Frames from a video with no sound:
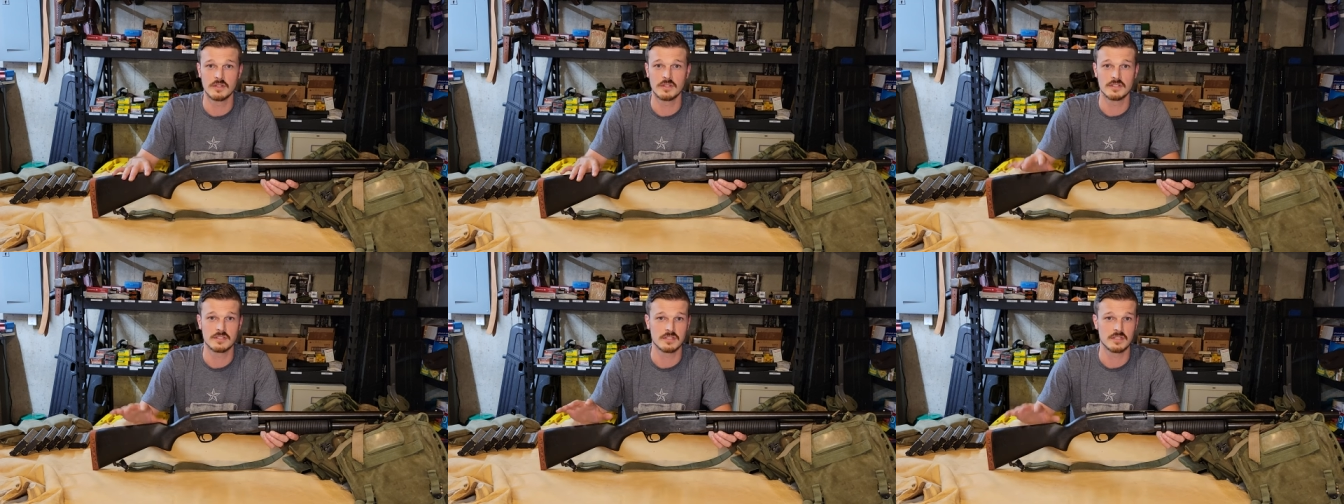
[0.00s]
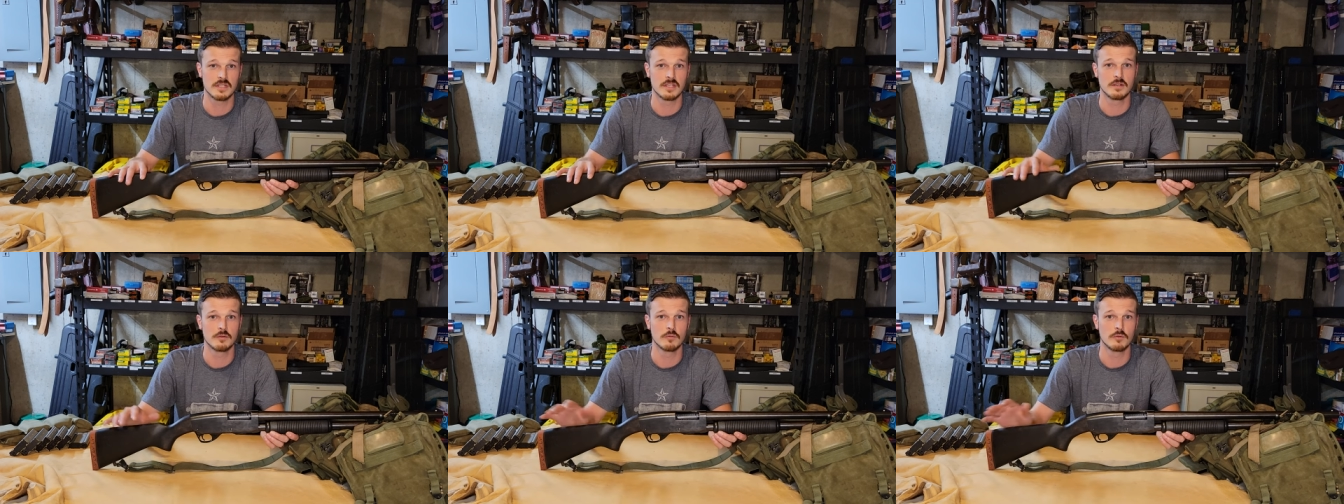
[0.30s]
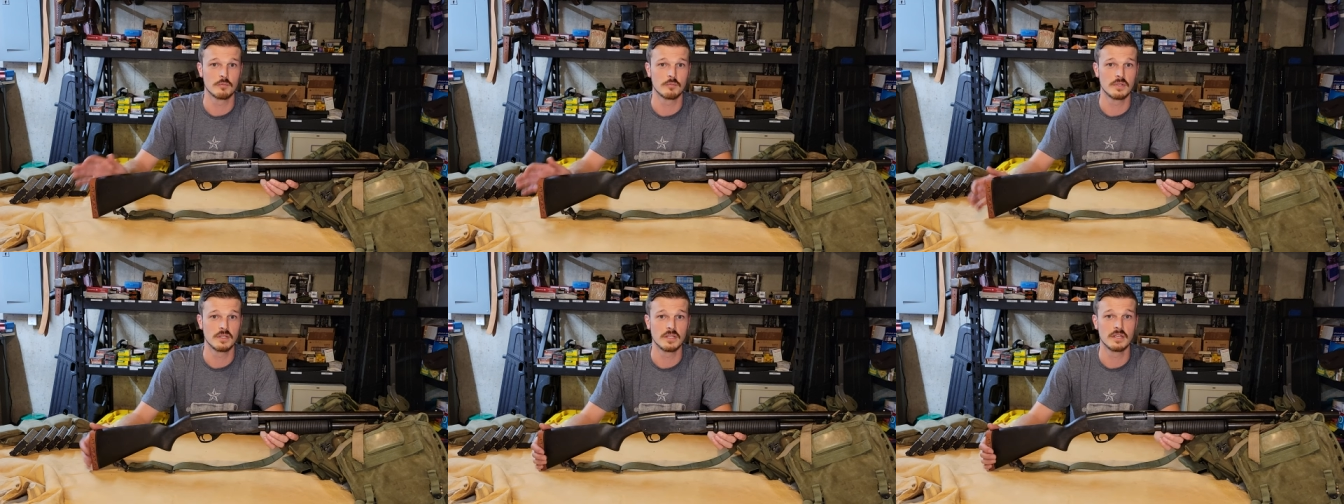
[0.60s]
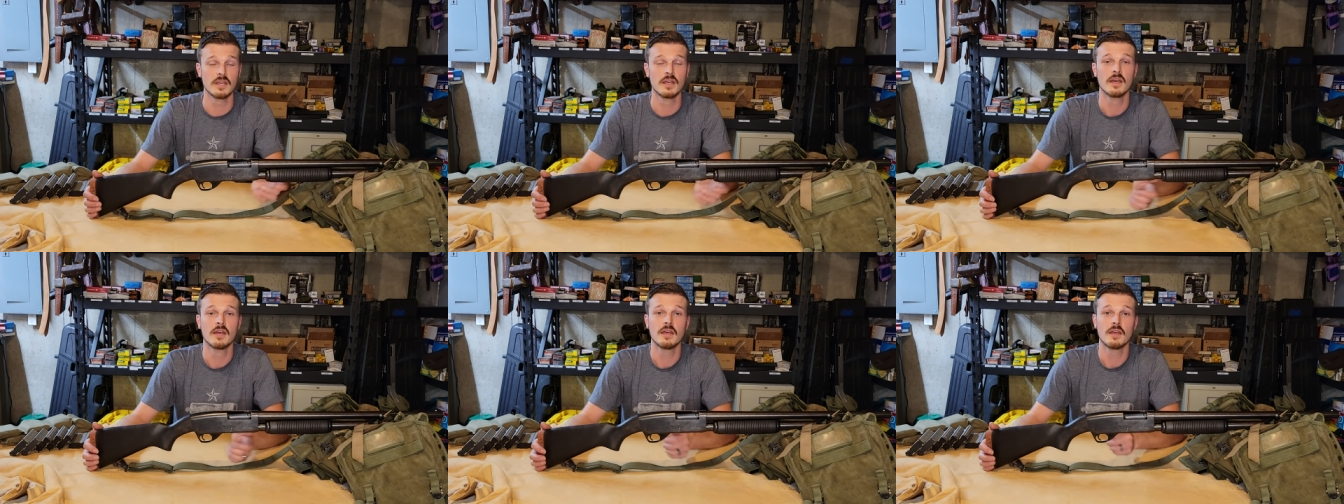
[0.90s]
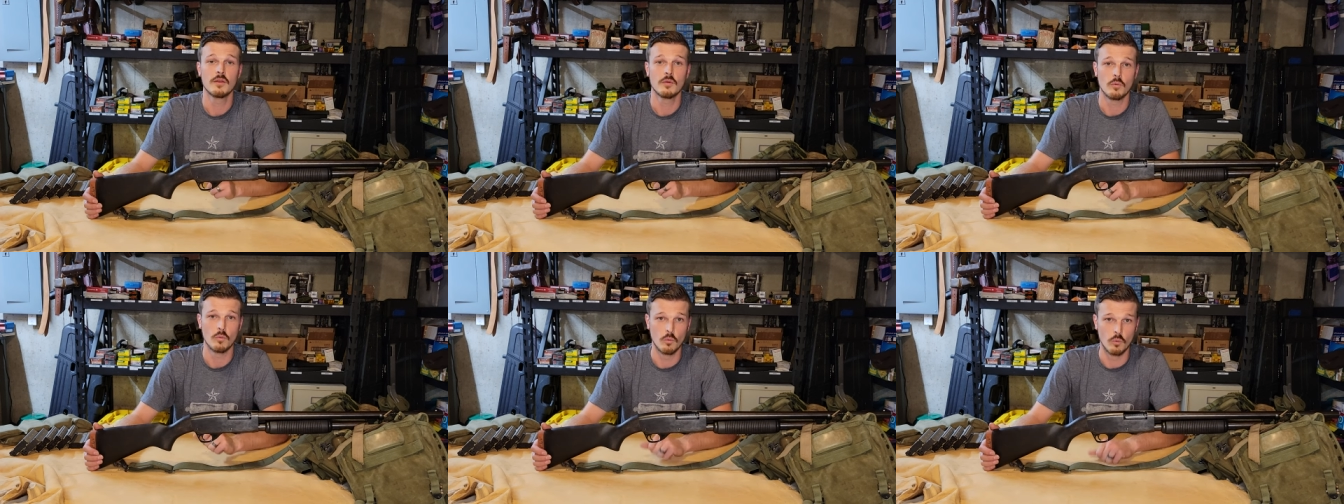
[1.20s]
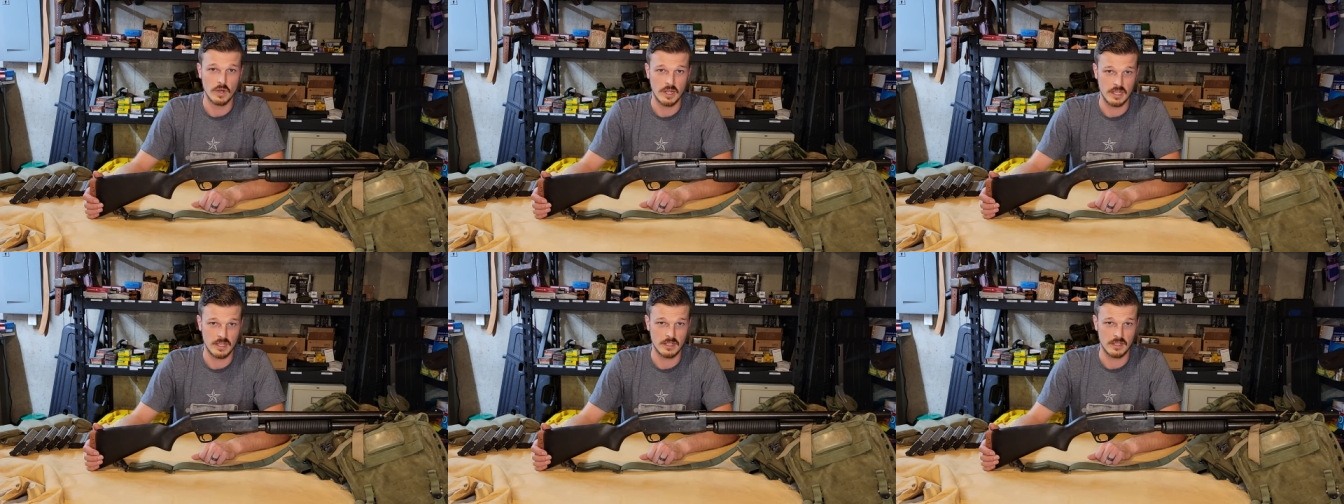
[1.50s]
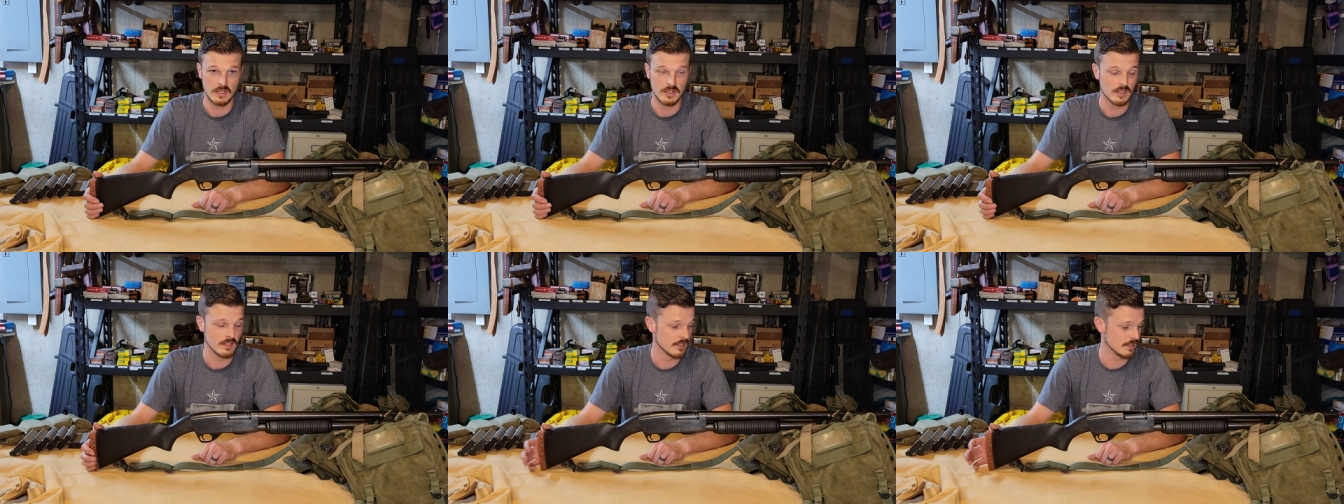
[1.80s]
this thing would be
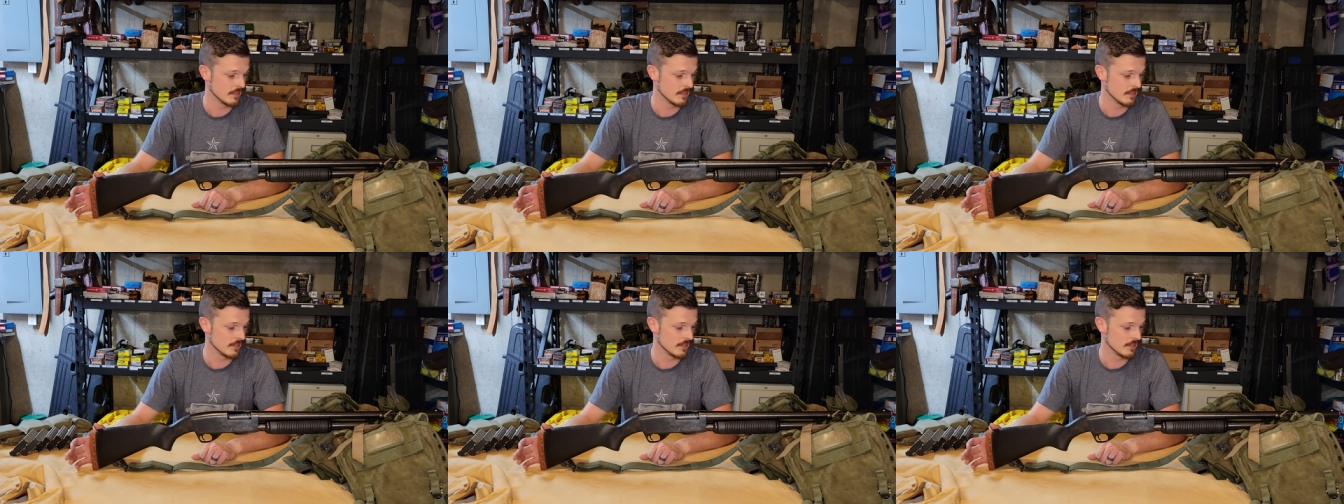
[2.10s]
wicked.